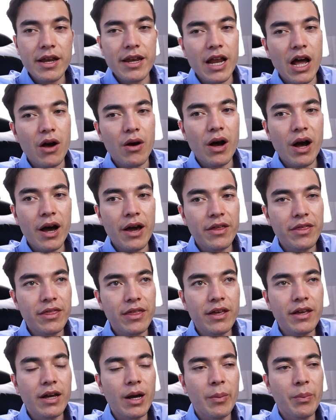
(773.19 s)
Now I
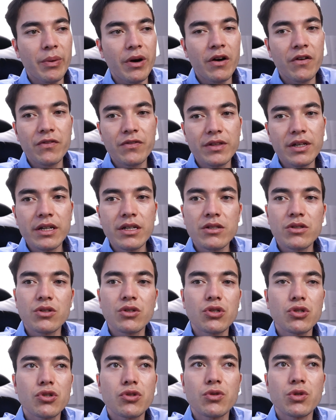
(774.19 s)
think above this
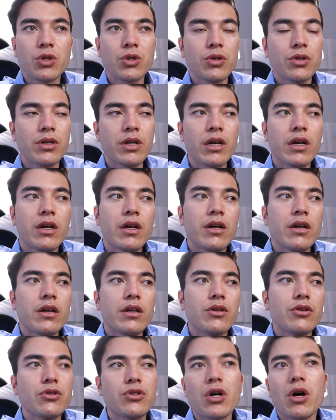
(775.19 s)
you
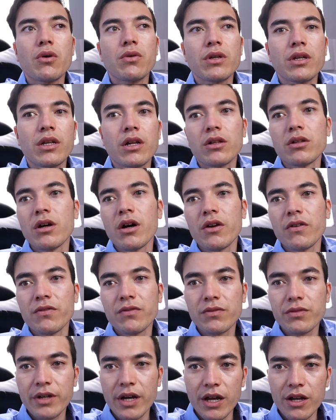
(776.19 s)
don't need a lot
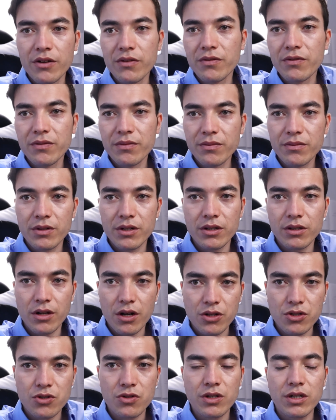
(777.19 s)
of kind of
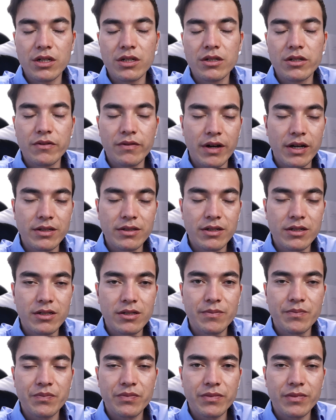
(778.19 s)
luxury
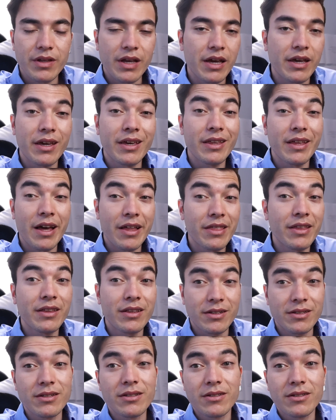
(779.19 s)
devices. I think this